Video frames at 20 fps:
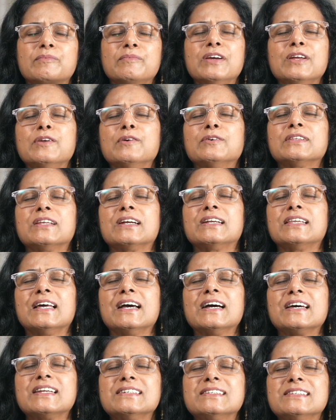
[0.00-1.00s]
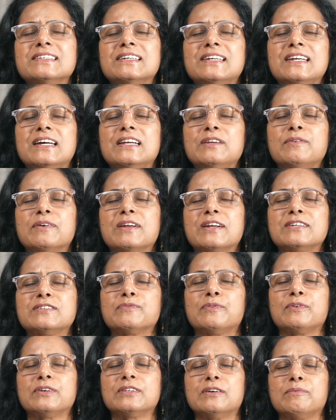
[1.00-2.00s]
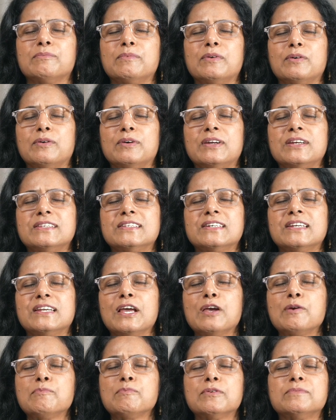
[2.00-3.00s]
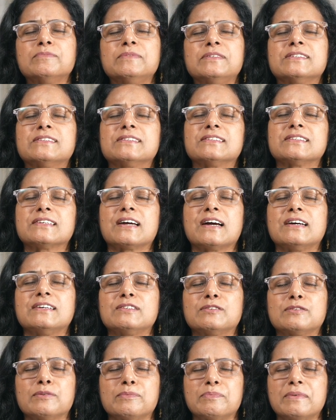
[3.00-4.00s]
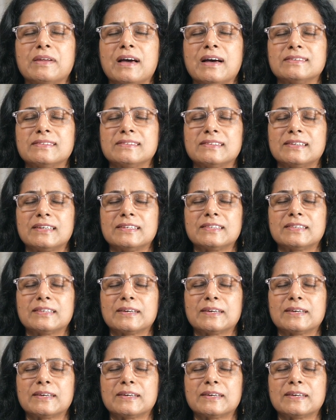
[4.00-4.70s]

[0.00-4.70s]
We know that there is a deliverance for them, Lord, in the name of Jesus Christ of Nazareth.